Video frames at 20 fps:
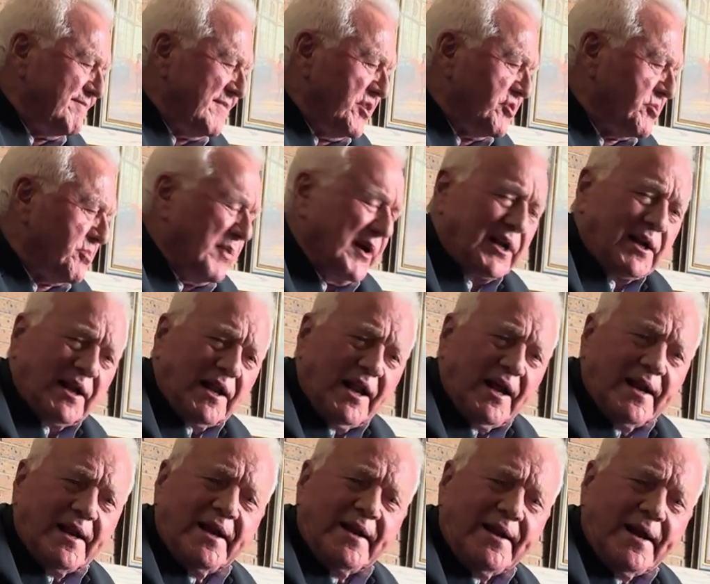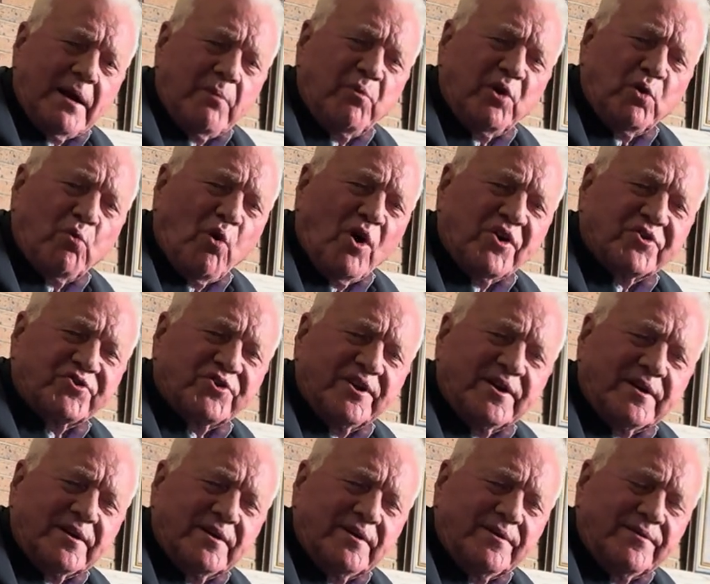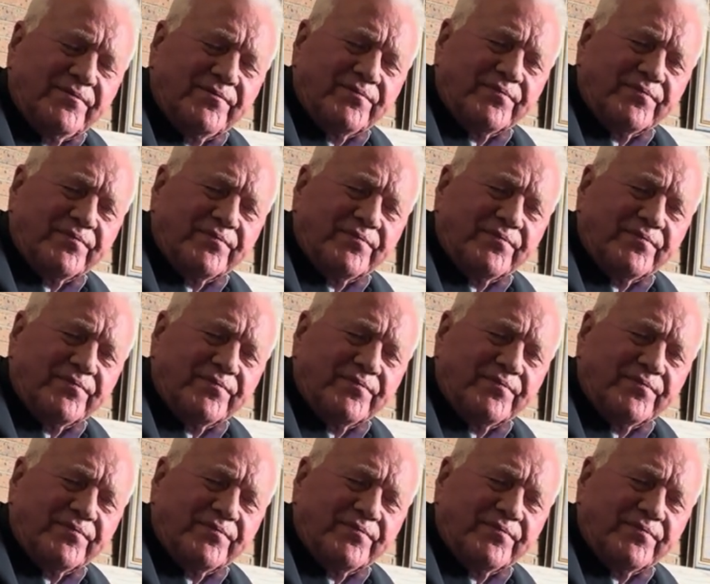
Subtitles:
I spent a lot of time in Washington.